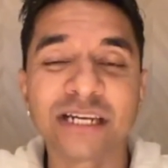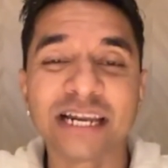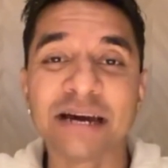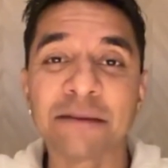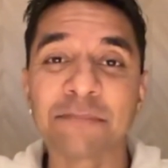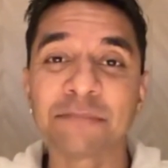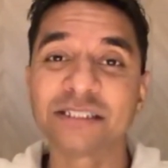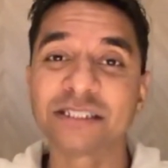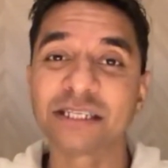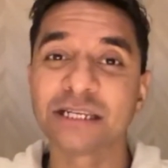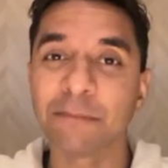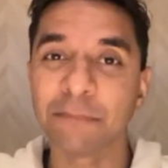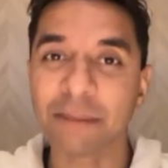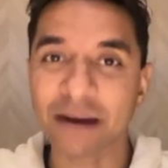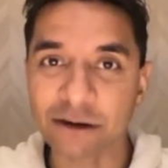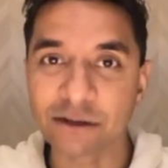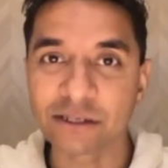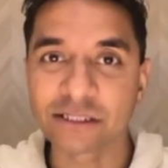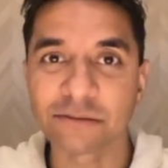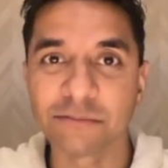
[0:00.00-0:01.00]
happens in the
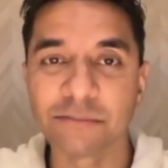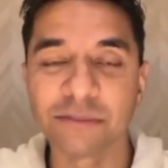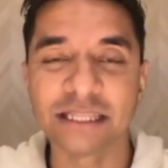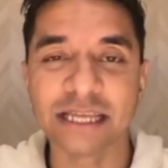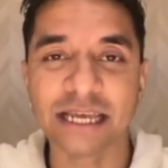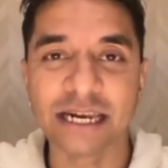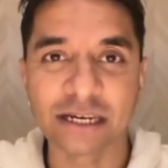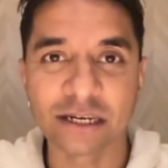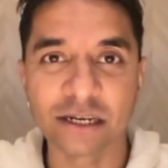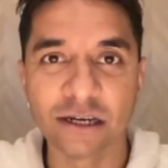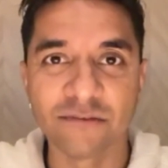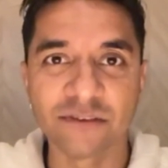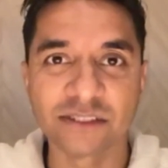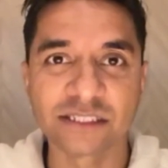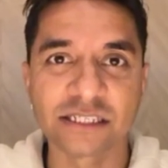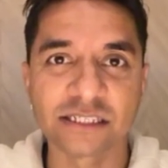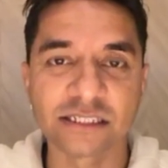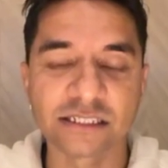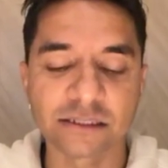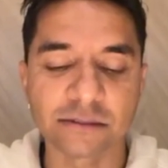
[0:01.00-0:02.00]
parasympathetic nervous
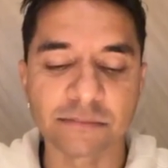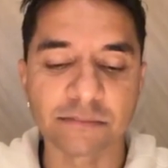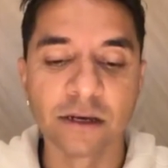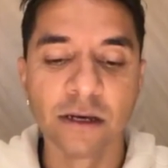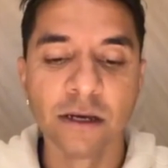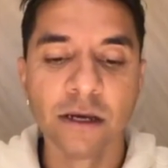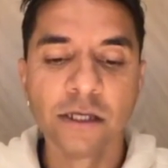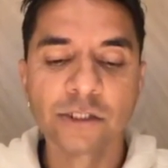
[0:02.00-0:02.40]
system.